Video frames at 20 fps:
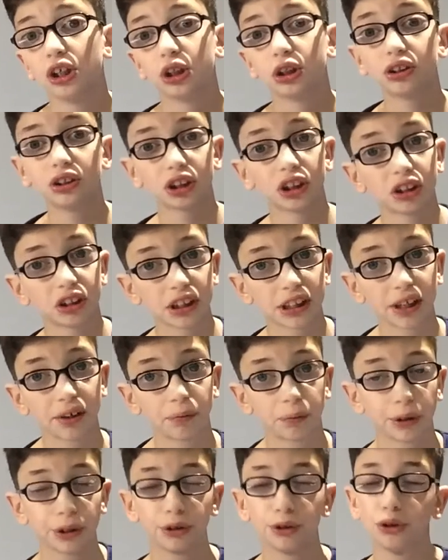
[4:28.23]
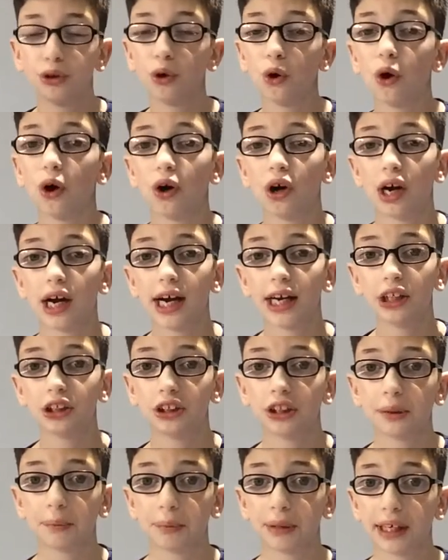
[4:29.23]
Jonjo Shelby not
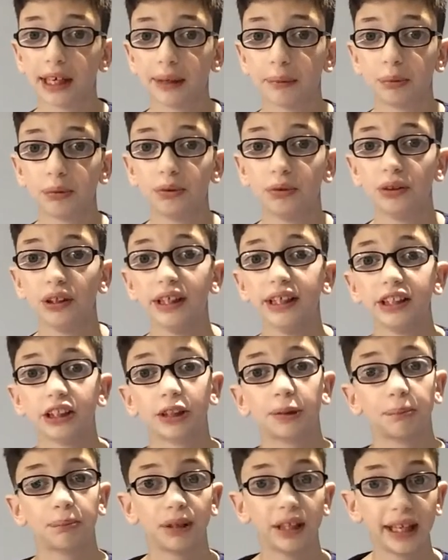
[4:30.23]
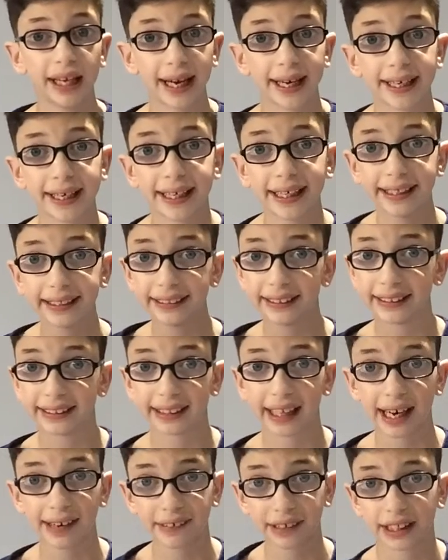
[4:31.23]
actually be able to play in this
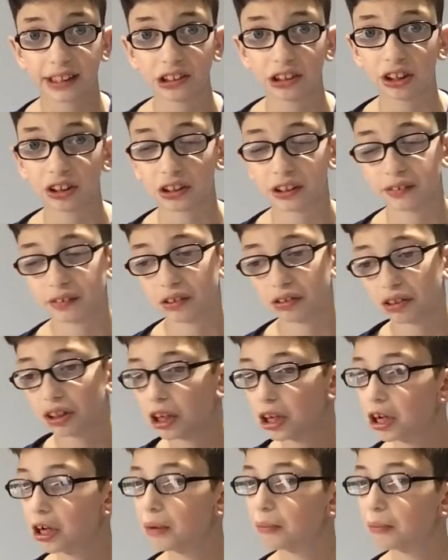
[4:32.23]
game against Huddersfield